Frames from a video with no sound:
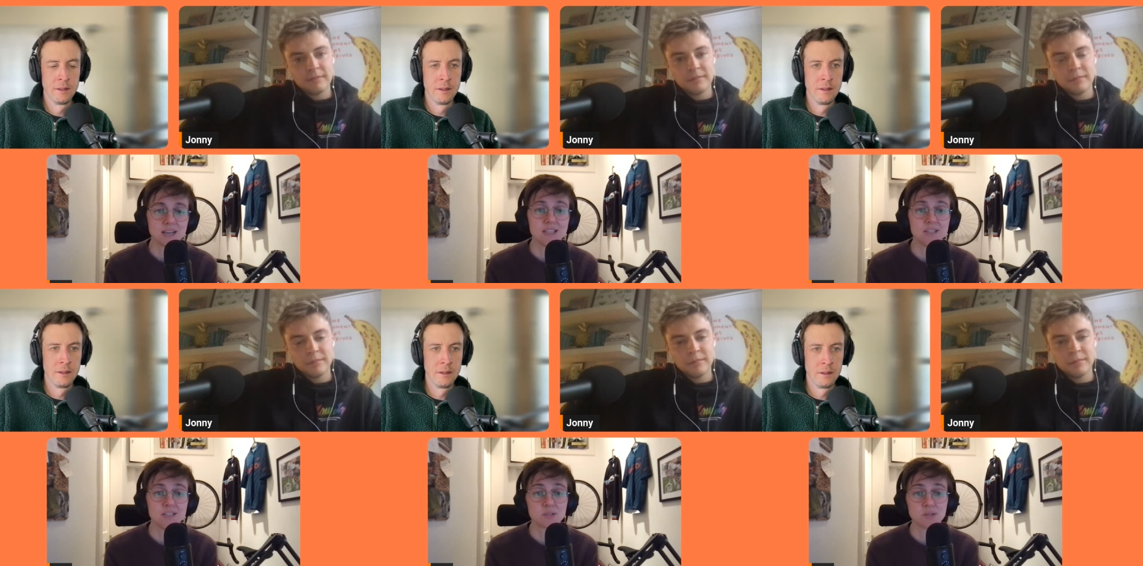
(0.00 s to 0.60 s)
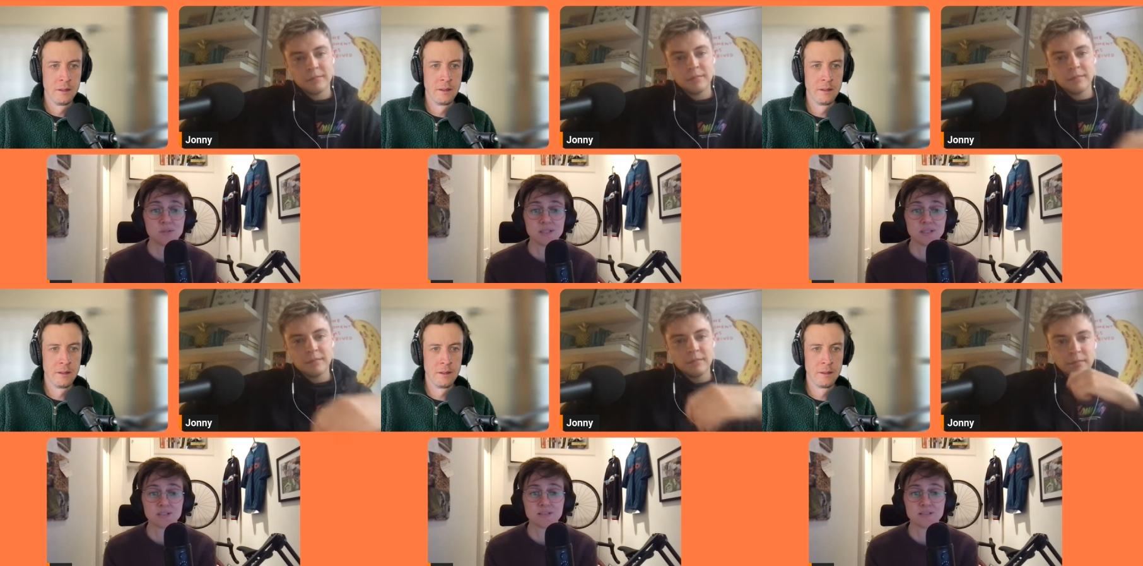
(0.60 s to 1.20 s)
Speaker 1: And it's also
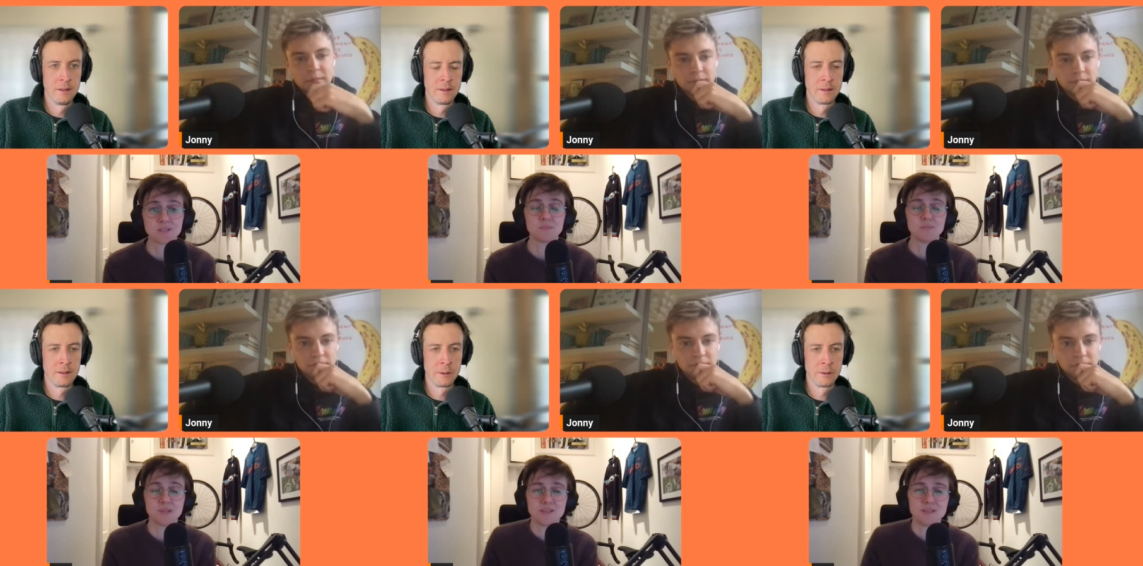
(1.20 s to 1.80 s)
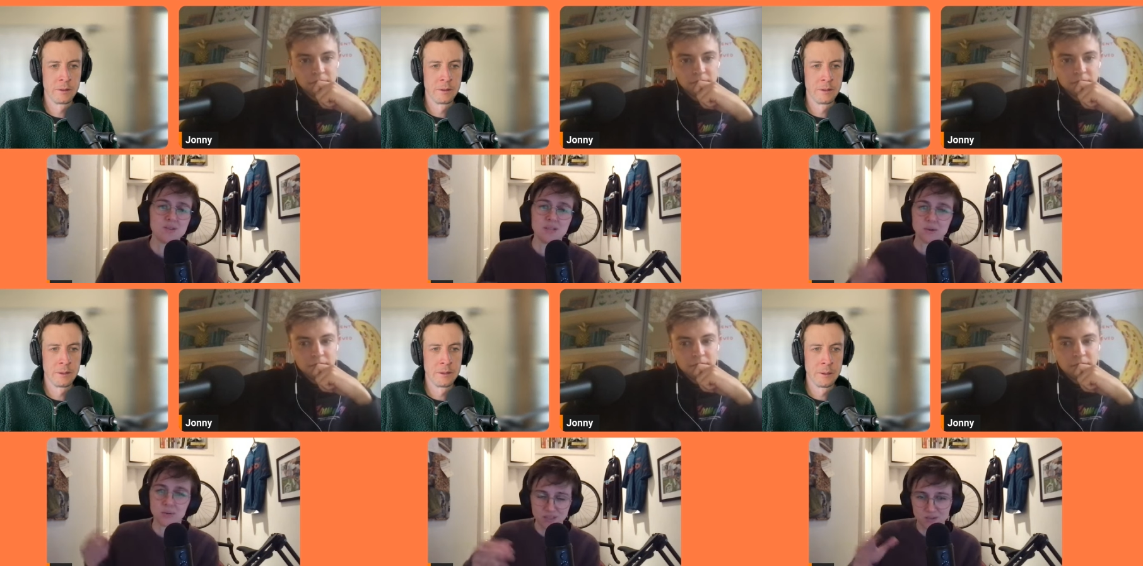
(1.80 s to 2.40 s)
using, so it's, it's using
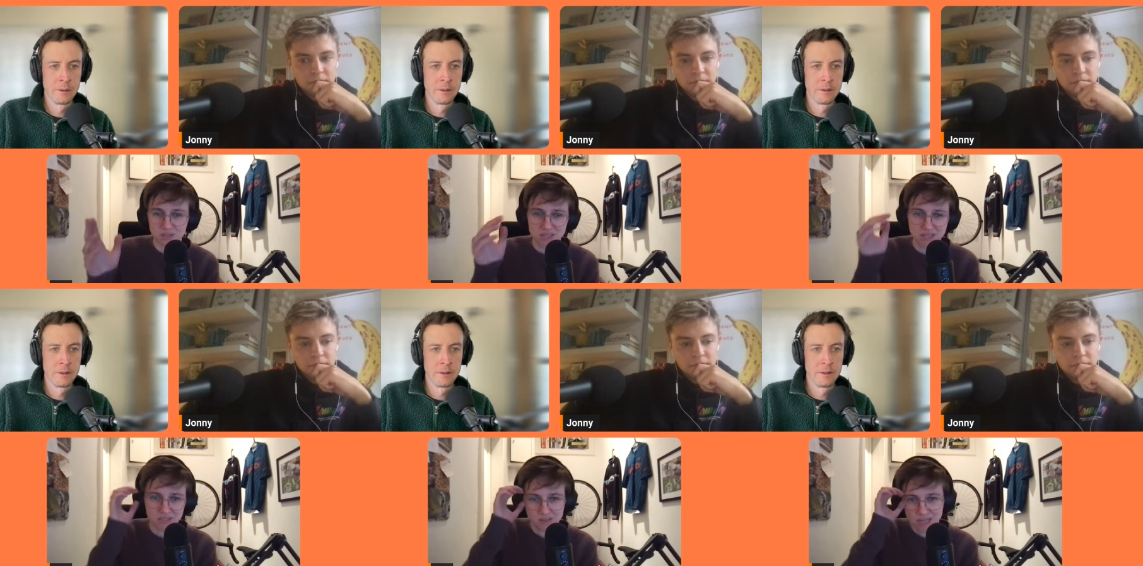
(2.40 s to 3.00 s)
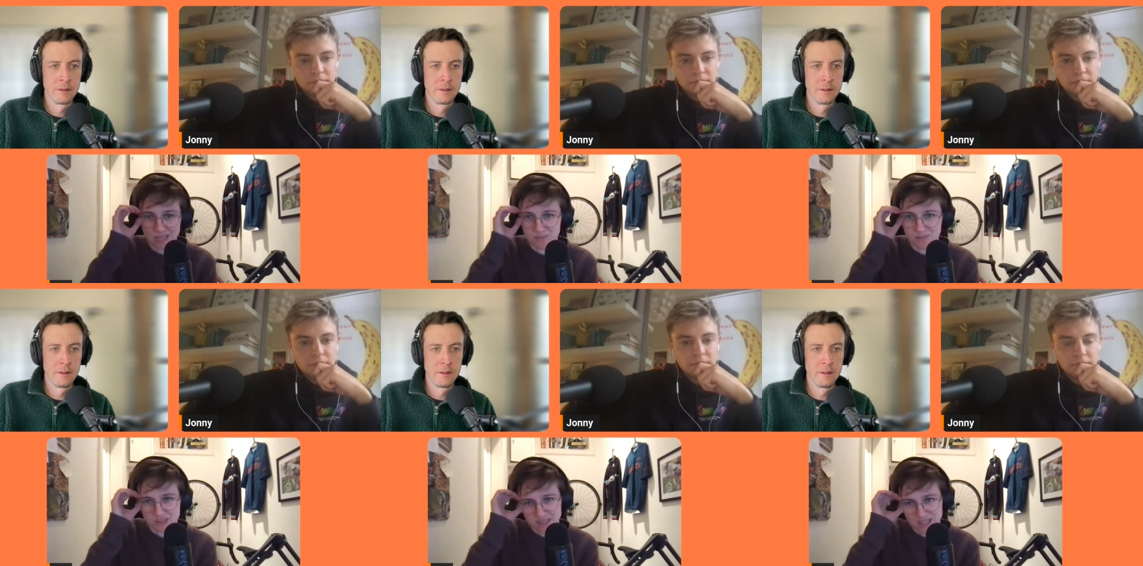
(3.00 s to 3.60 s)
all the usual data that you collate,
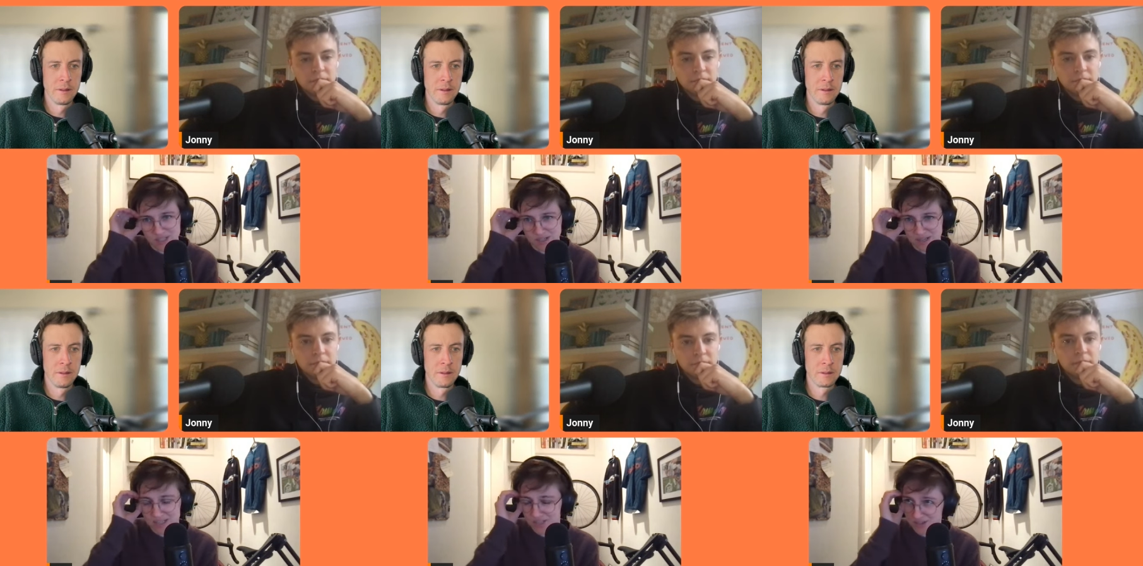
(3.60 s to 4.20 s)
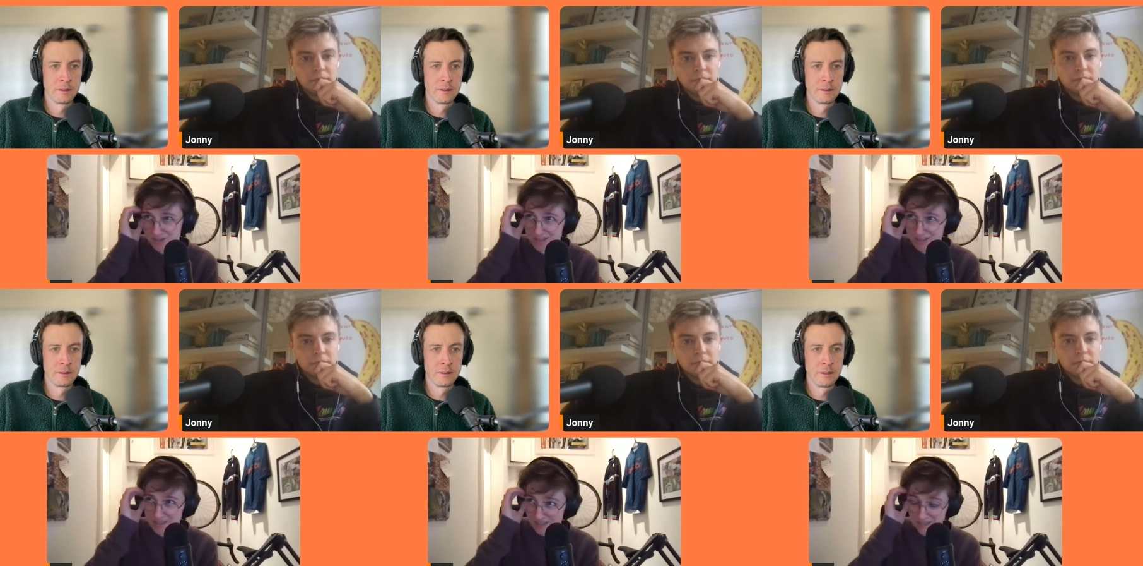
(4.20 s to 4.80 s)
the H R, H R
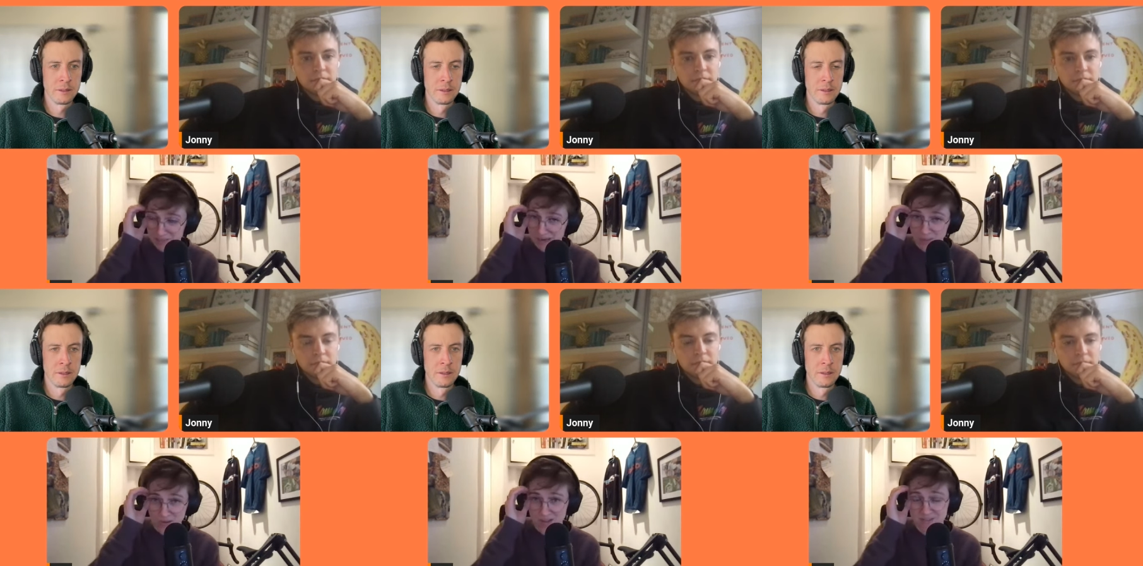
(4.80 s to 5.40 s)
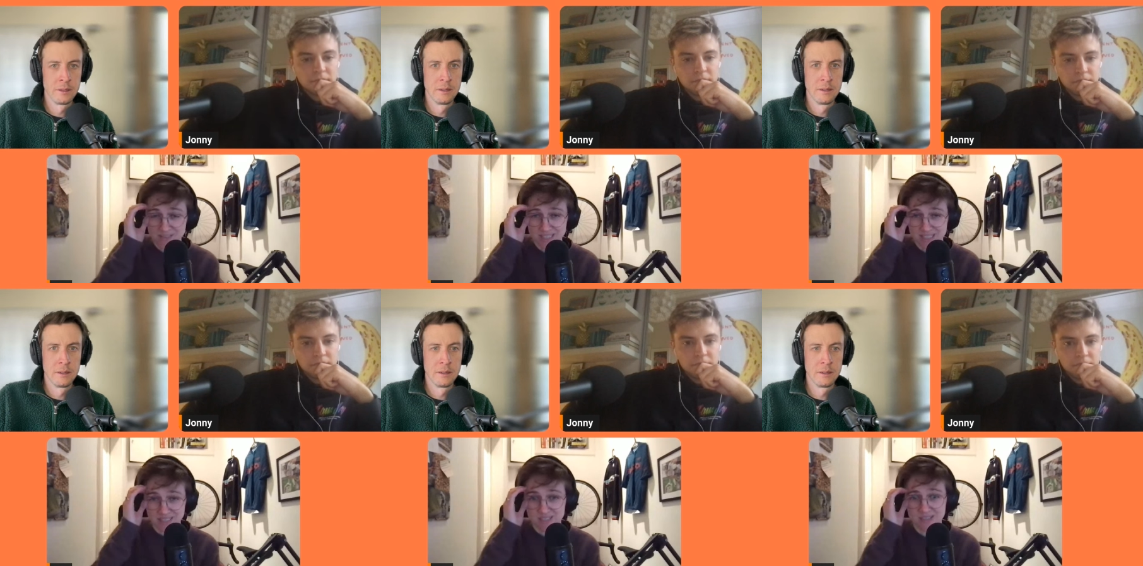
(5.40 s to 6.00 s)
and power,
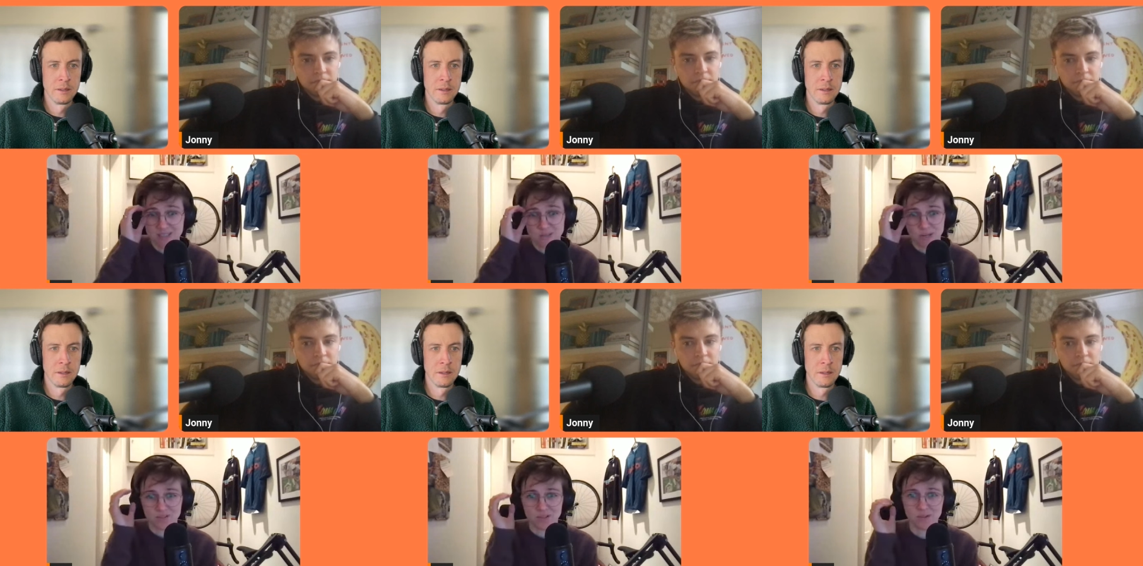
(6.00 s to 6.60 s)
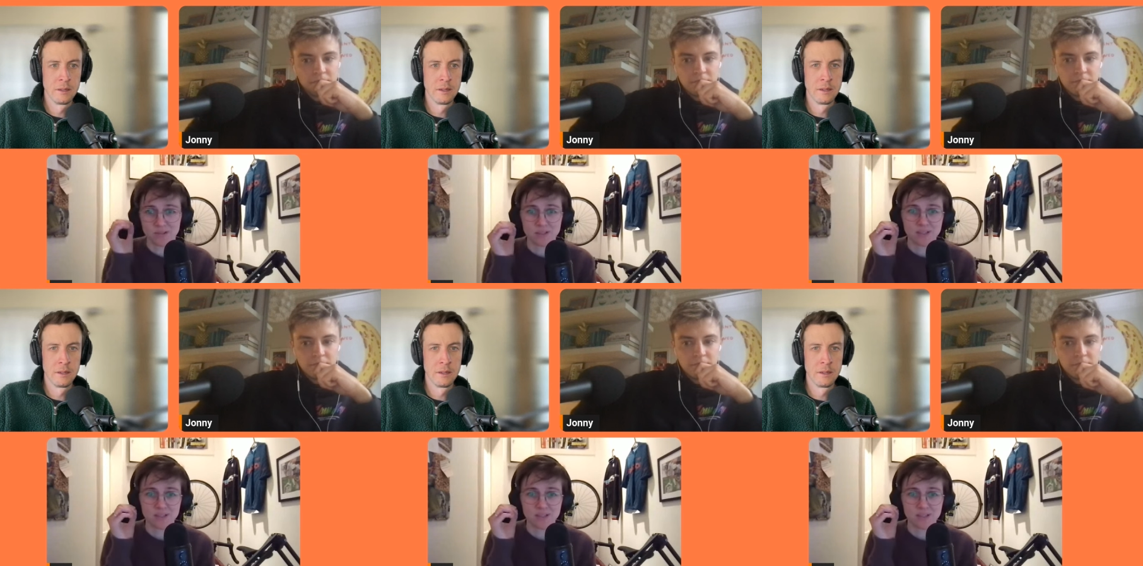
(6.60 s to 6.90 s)
distance, what have you.